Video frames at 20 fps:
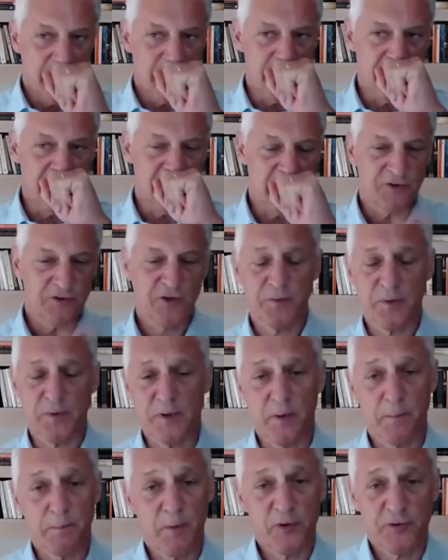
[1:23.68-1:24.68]
excuse me,
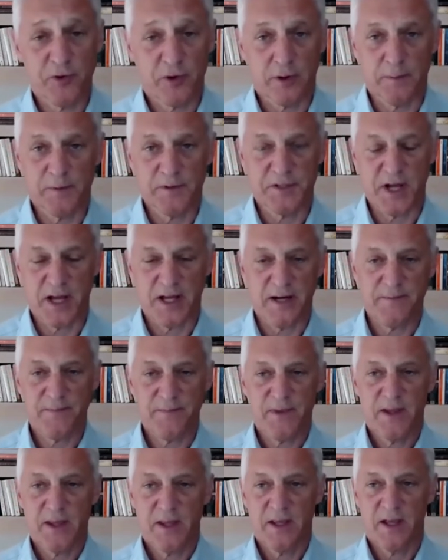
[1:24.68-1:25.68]
most notably China
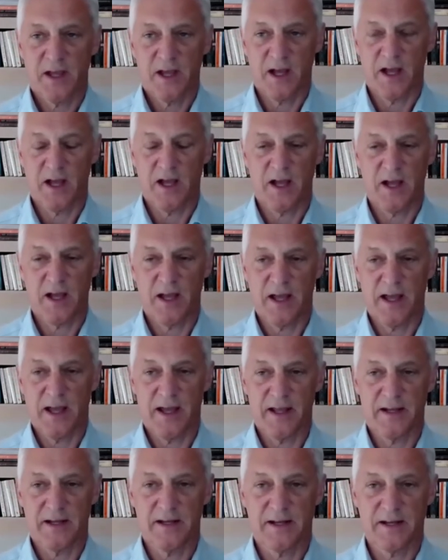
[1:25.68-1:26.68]

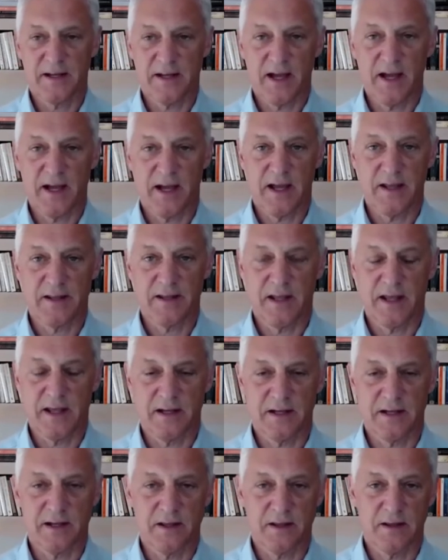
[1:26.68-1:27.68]
and and
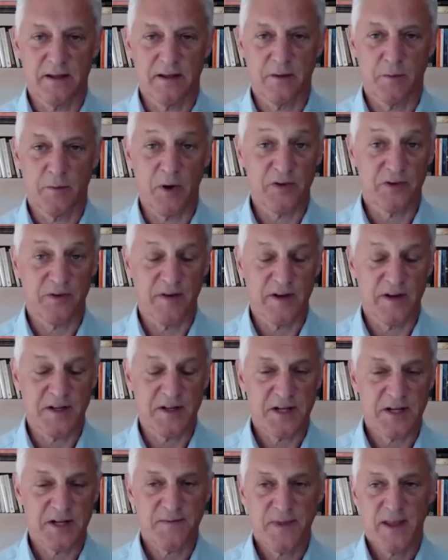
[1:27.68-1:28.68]
and the rest of
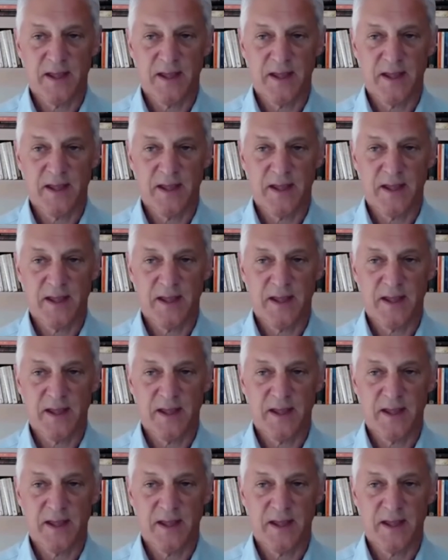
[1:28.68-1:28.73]
Asia.